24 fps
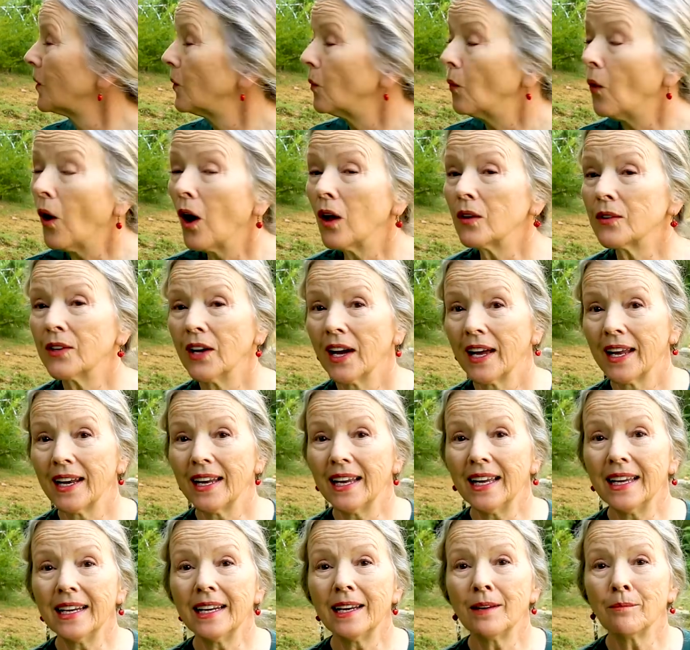walnut
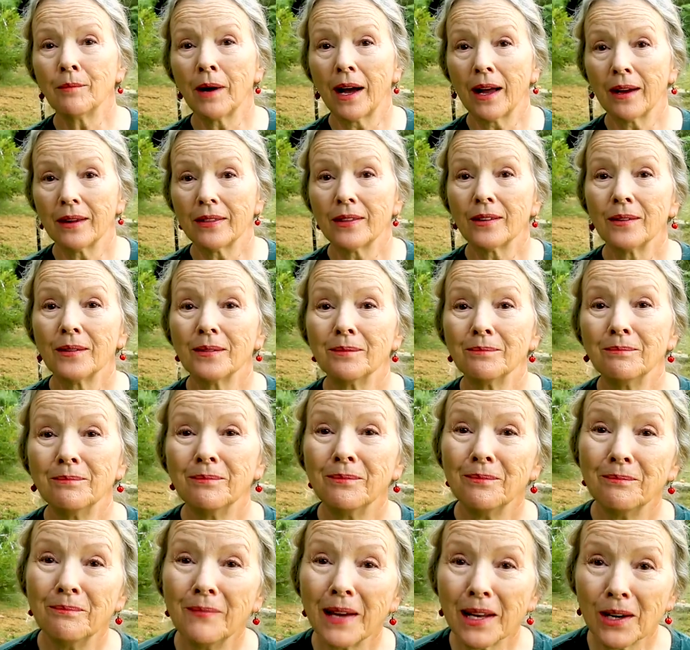hitting my the
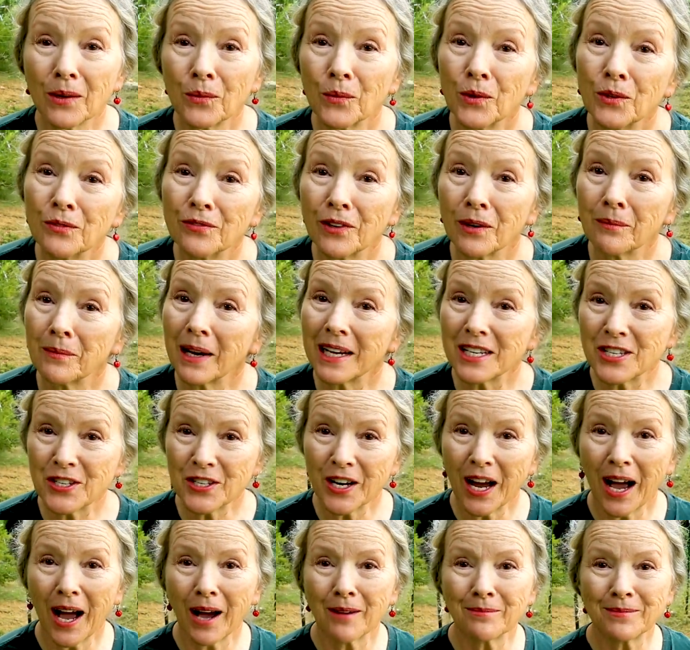metal roof on my
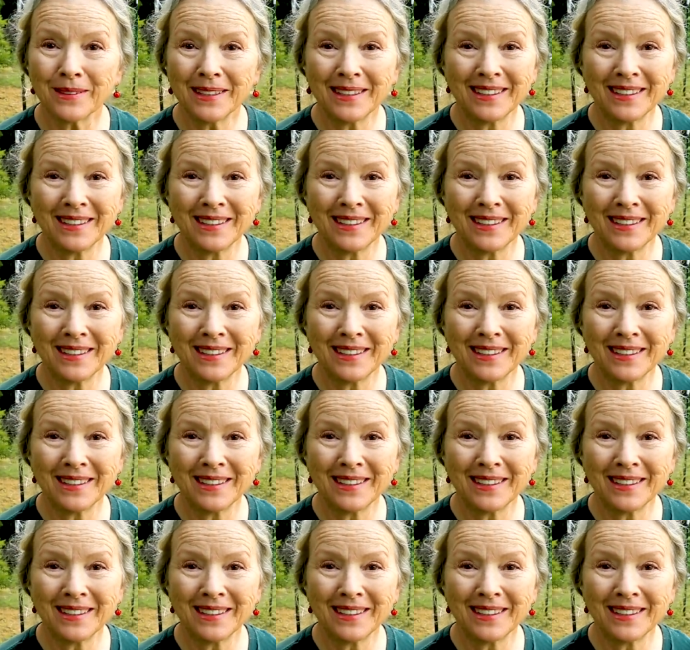shop,